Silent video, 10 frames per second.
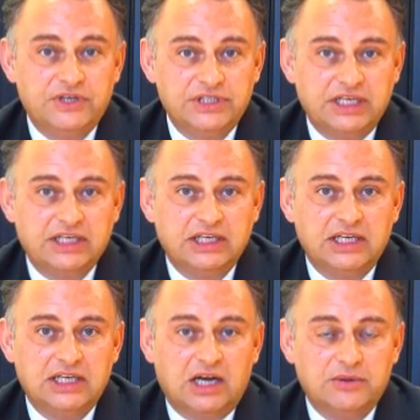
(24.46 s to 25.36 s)
First
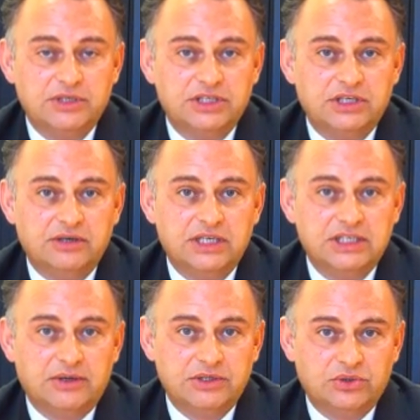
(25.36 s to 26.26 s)
thing I would do
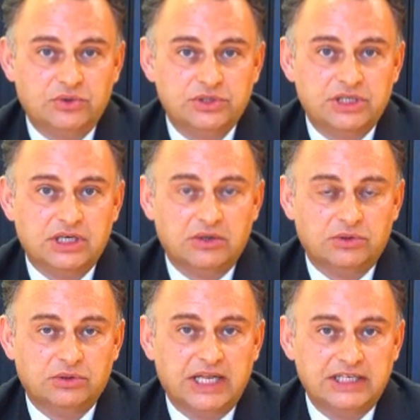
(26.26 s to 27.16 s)
is go and talk to the
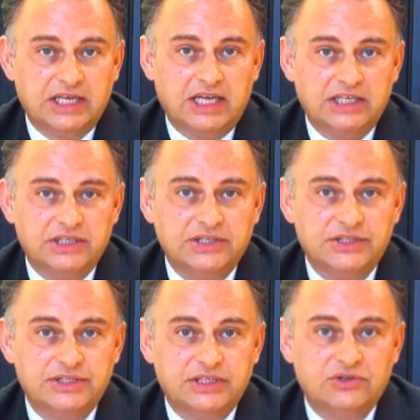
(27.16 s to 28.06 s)
local letting
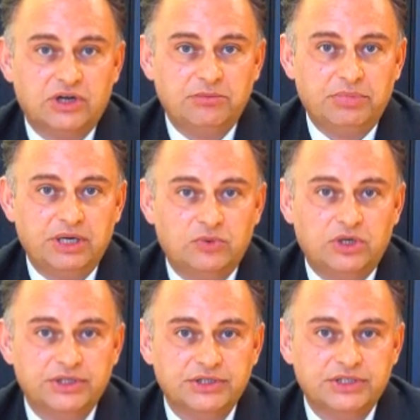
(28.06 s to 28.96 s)
agents. Try and pick
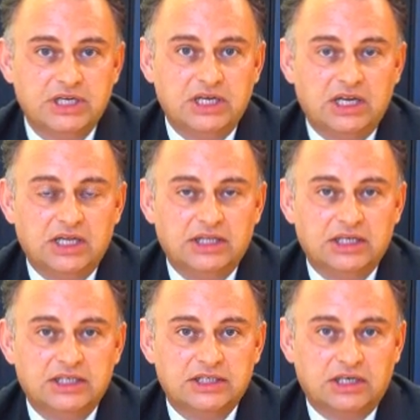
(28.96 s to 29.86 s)
ones
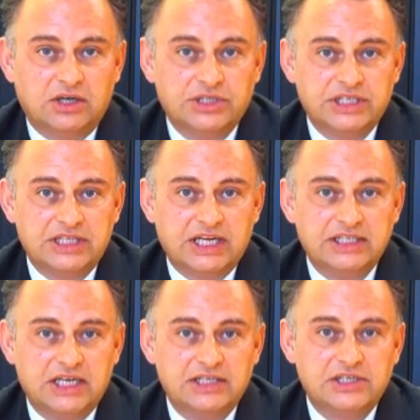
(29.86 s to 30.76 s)
that are not
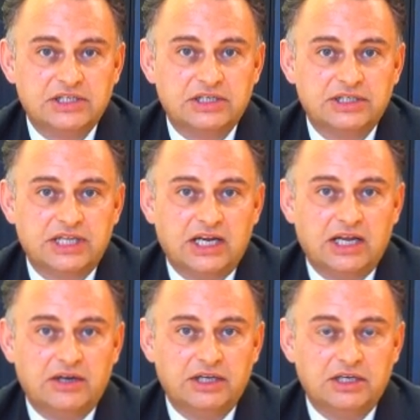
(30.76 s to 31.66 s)
estate agents, because
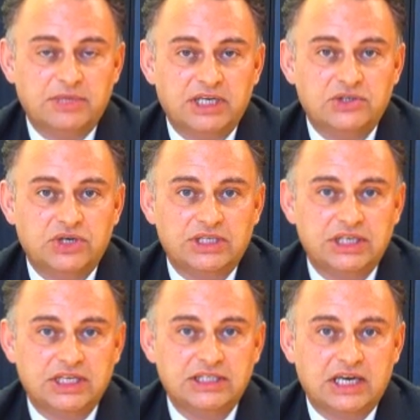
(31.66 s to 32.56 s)
they're only going to be
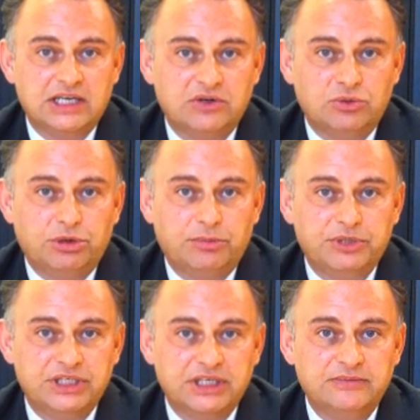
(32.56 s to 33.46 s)
interested in selling you a
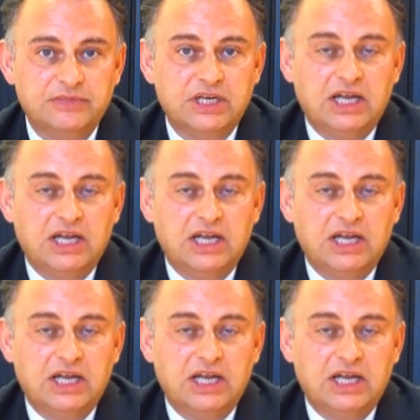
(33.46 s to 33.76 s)
property,